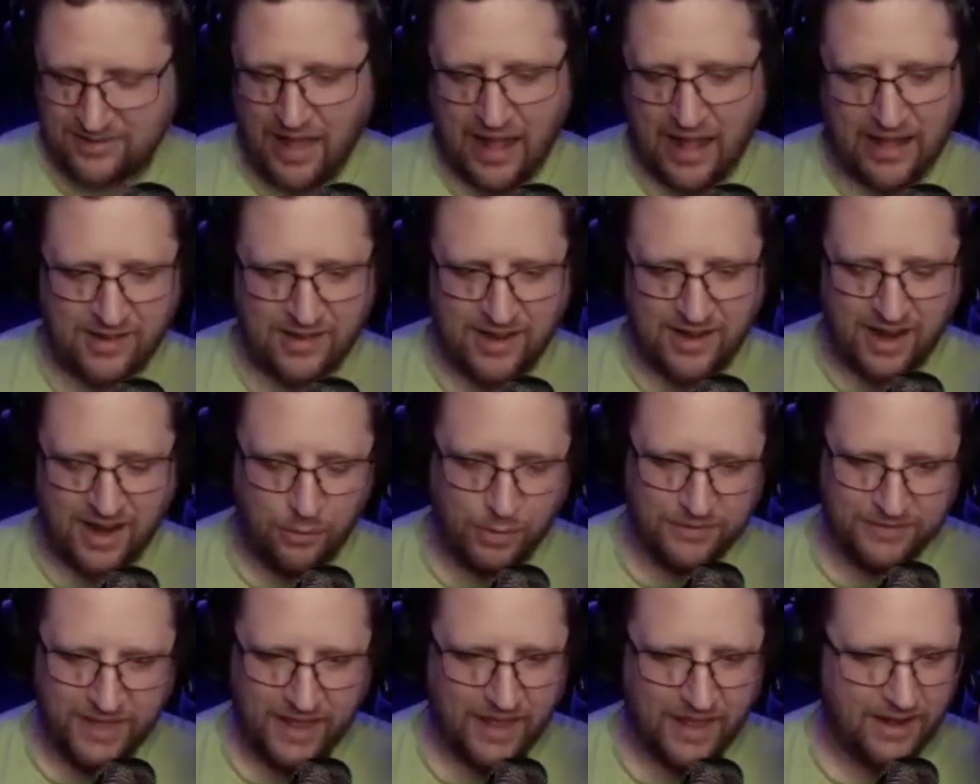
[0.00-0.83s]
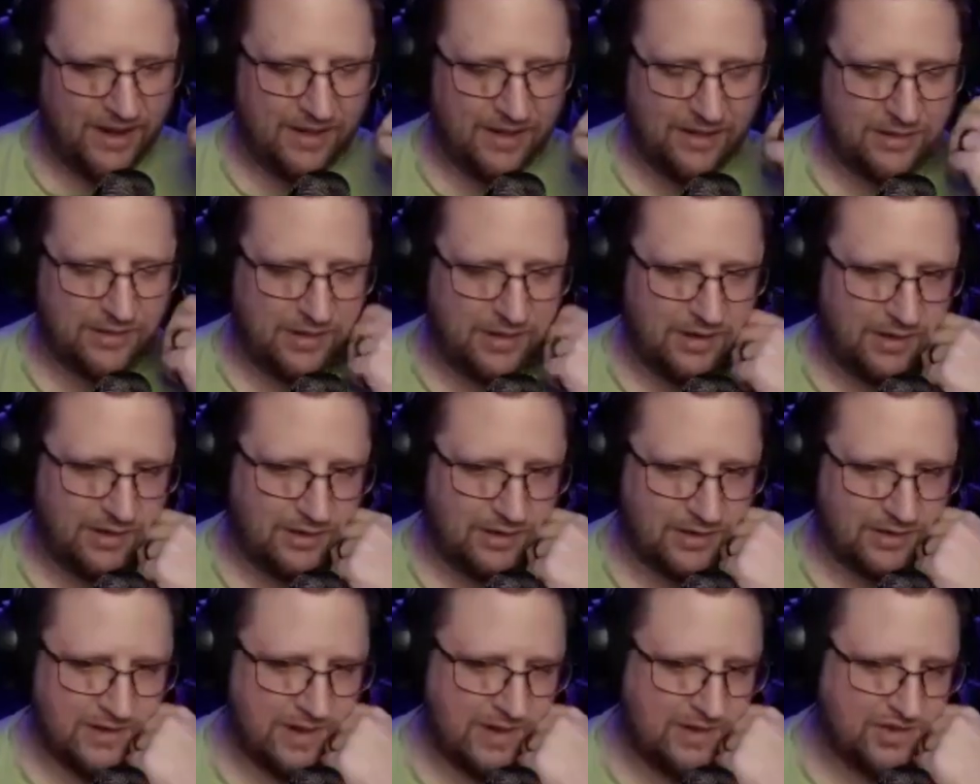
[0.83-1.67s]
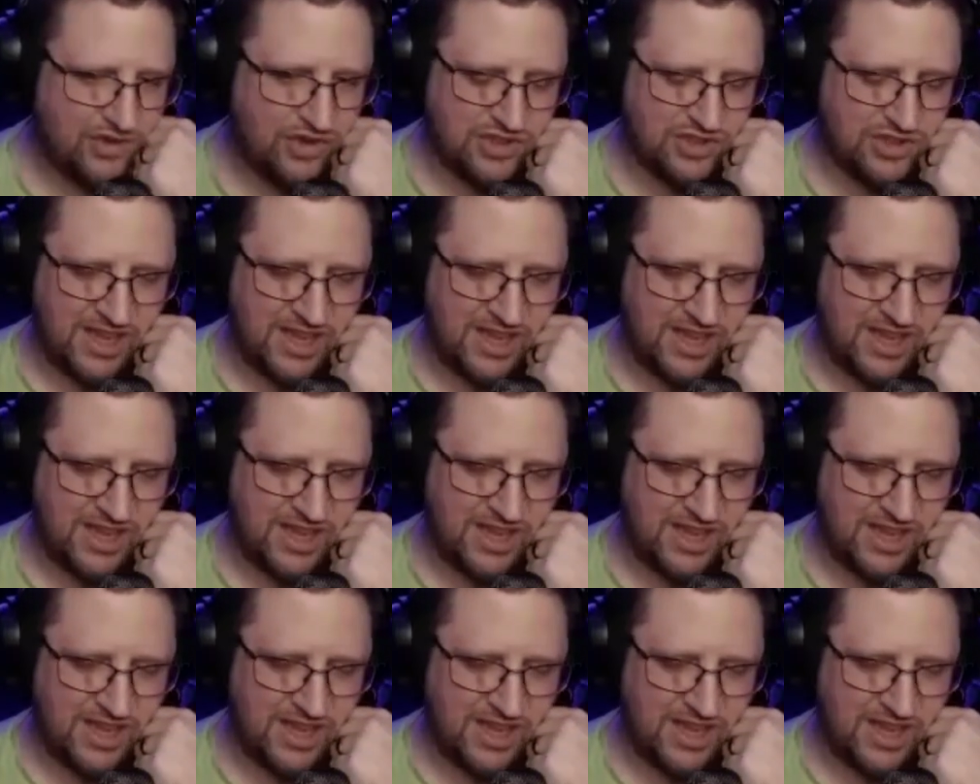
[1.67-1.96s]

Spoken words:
that's kind of what that is. And it's just